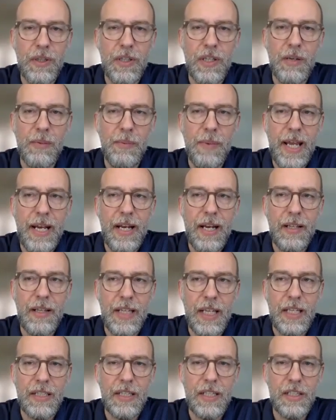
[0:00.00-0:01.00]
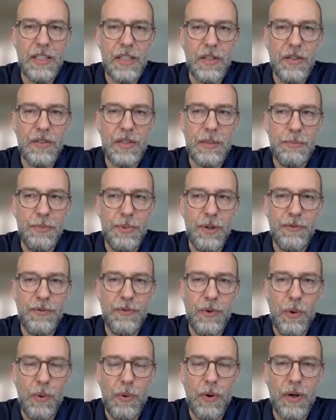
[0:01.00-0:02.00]
the debate on these issues and put
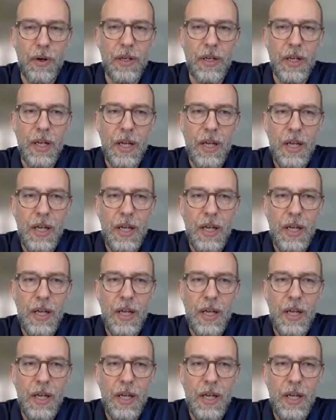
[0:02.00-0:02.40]
forward